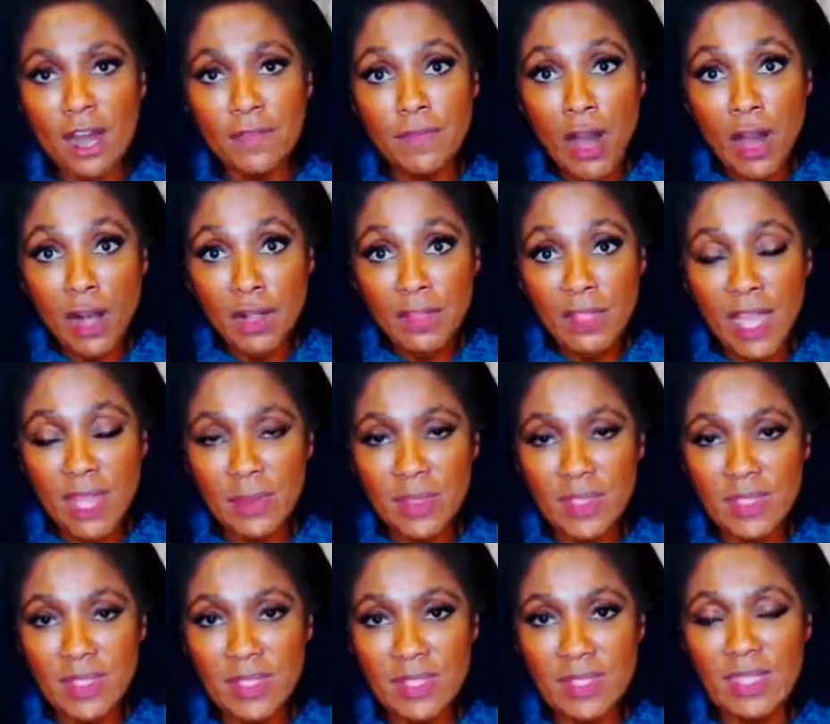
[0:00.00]
of
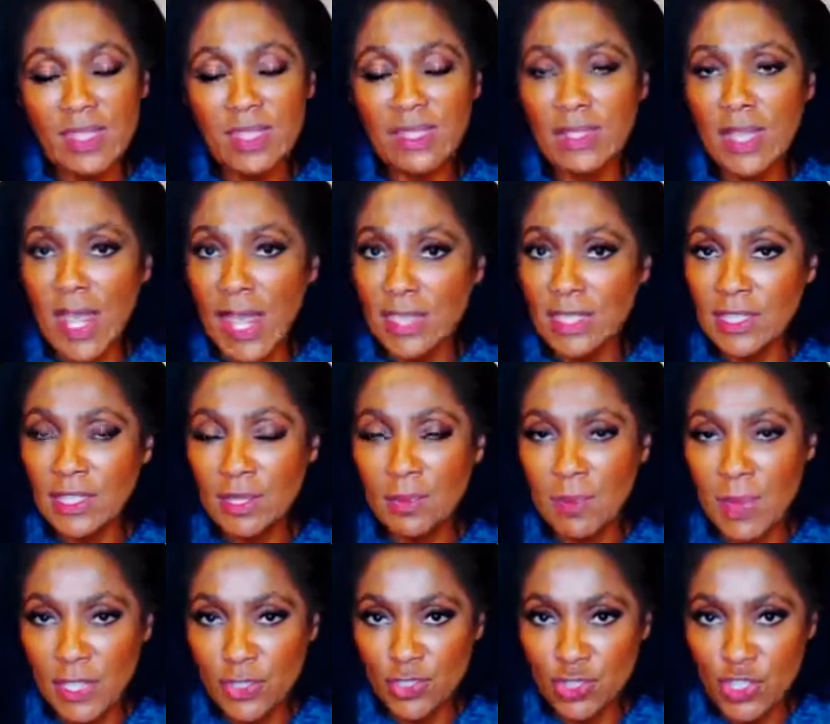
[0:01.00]
Alzheimer's disease and
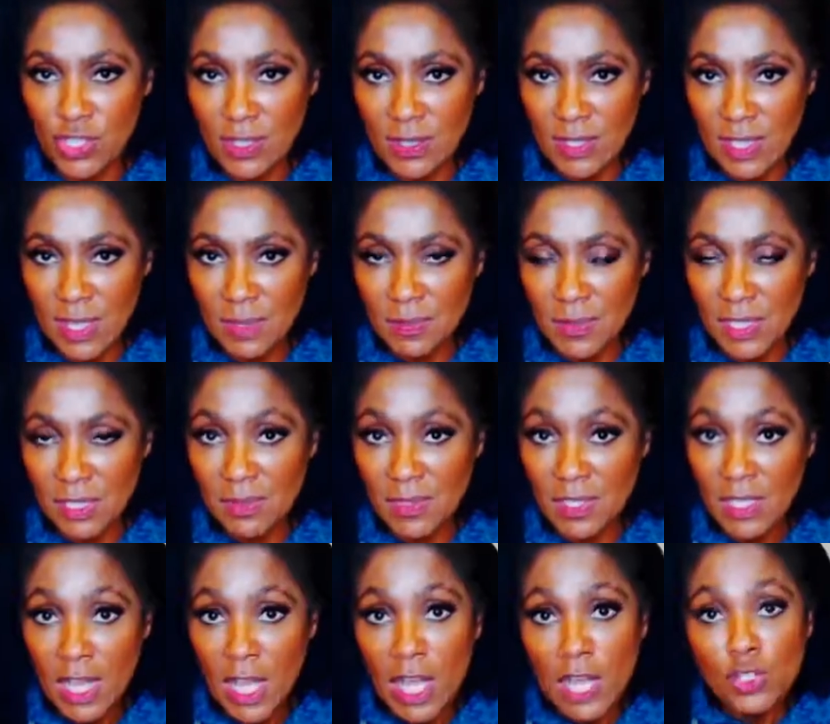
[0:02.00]
dementia
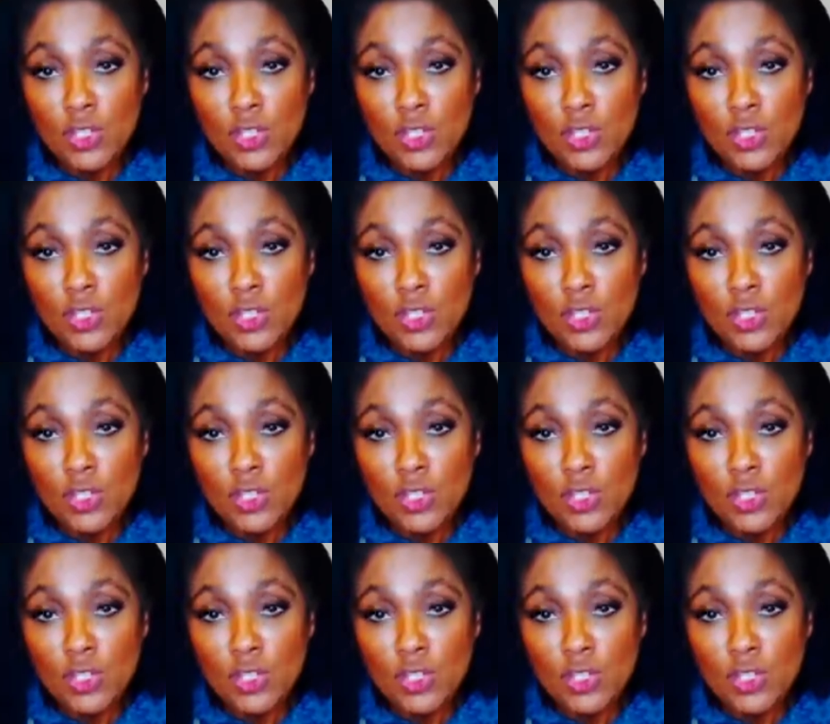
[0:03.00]
symptoms.